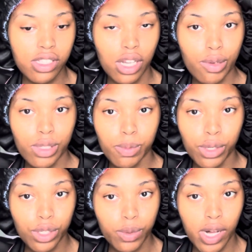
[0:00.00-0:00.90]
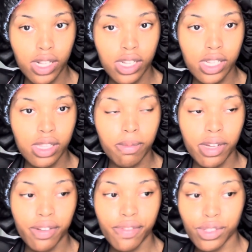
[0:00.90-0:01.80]
of spirituality, the
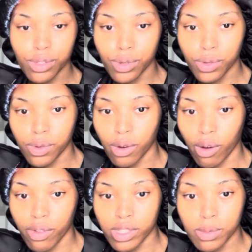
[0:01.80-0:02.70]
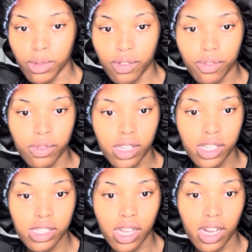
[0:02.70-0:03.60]
metaphysical, all these beautiful
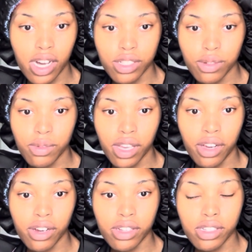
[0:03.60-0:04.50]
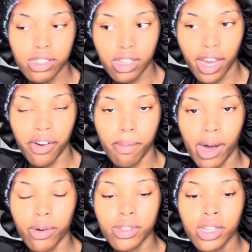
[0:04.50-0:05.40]
things that I do care
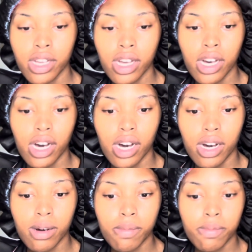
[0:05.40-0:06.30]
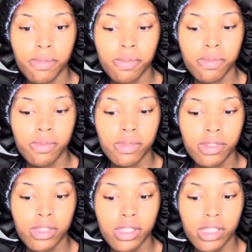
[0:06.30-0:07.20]
about. I'm
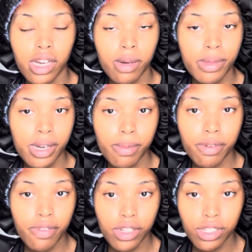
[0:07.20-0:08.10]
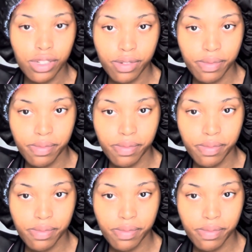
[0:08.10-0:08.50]
not a professional